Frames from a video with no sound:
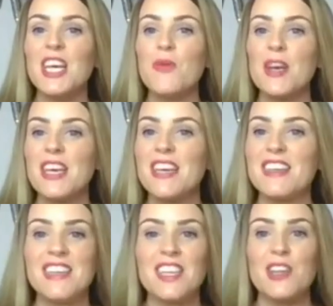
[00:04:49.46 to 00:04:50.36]

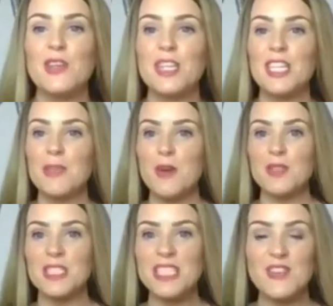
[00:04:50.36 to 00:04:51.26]
We're, you know, looking at the
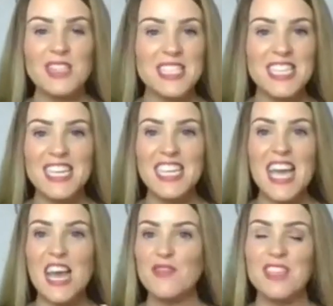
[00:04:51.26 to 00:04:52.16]
positivity,
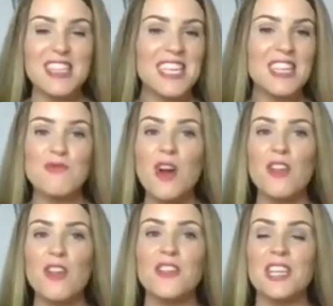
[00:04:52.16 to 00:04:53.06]
everything,
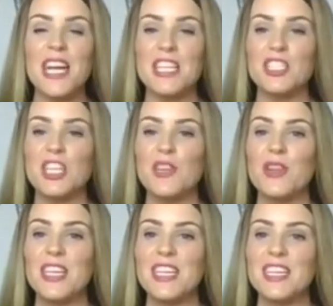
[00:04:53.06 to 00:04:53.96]
rather than actually
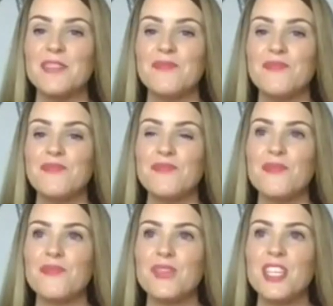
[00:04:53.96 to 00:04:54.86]
looking at,
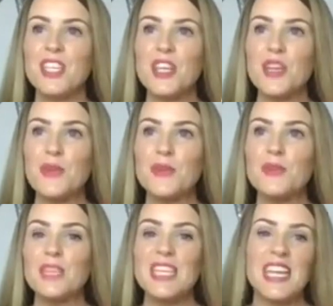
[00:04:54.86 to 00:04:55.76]
you know,
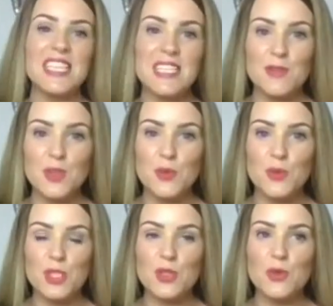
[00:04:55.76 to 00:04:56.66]
the negatives
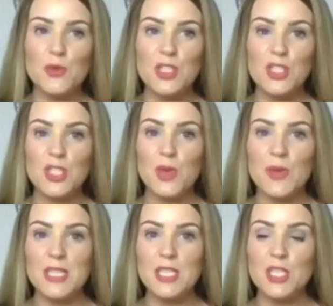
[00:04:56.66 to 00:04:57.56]
towards it all, which is so
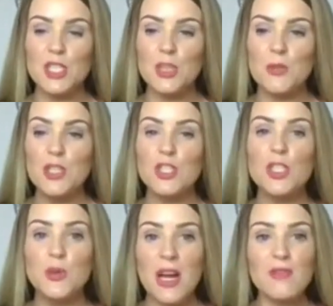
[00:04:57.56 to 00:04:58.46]
easy to do. But you
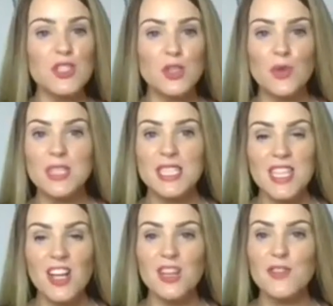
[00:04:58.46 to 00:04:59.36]
do have a choice in
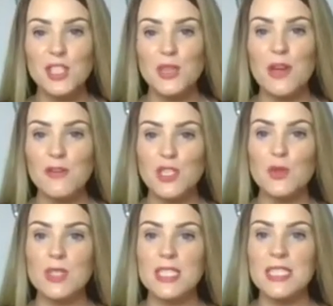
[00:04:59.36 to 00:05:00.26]
life. You do have a
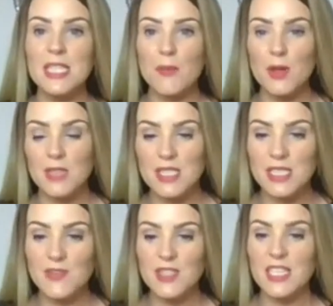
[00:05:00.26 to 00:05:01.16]
choice to see the
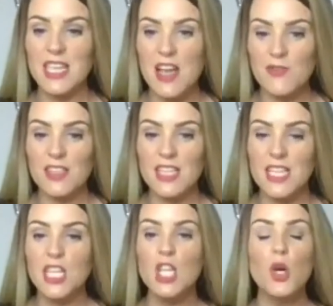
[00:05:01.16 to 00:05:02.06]
positives in
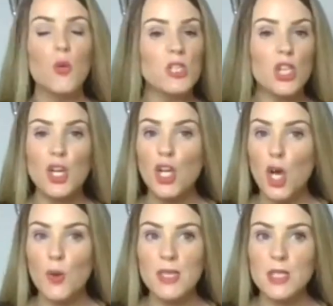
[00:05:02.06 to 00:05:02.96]
everything, which I
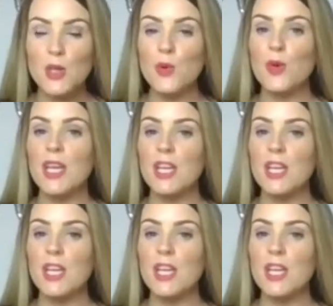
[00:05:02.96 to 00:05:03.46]
know is annoying.